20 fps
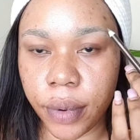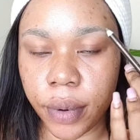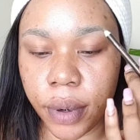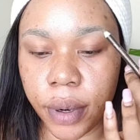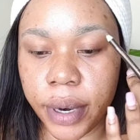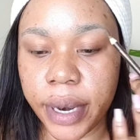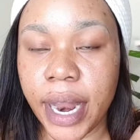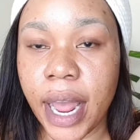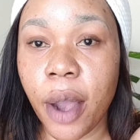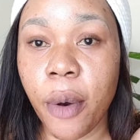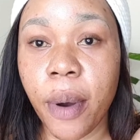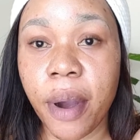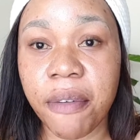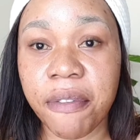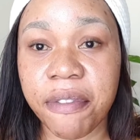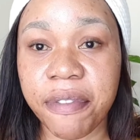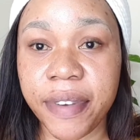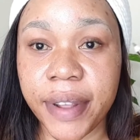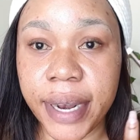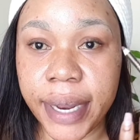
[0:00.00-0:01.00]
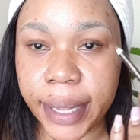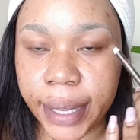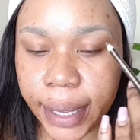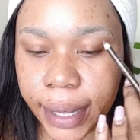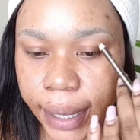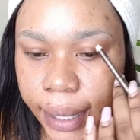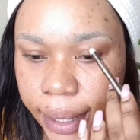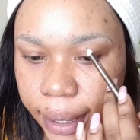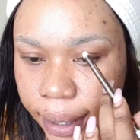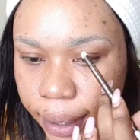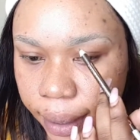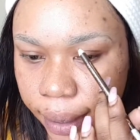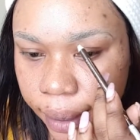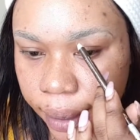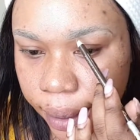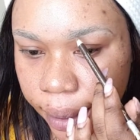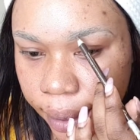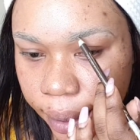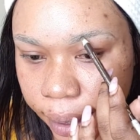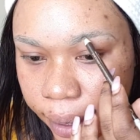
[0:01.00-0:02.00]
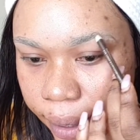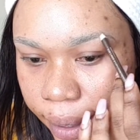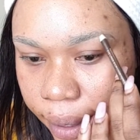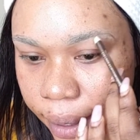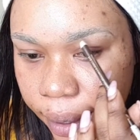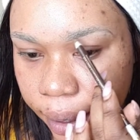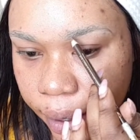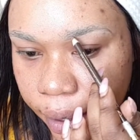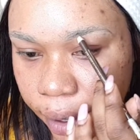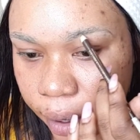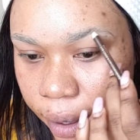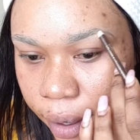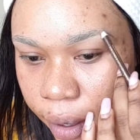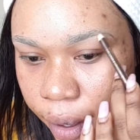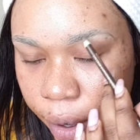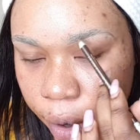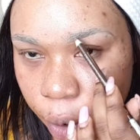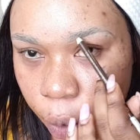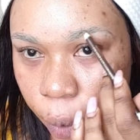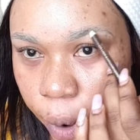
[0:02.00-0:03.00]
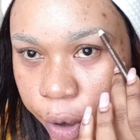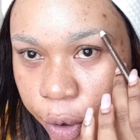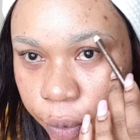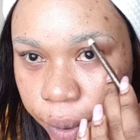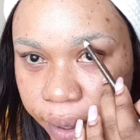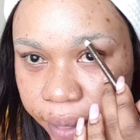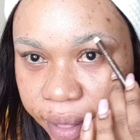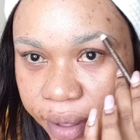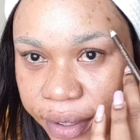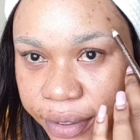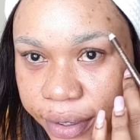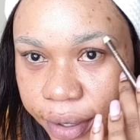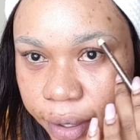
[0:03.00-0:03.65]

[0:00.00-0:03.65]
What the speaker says: Now I'm filling in, like when doing this,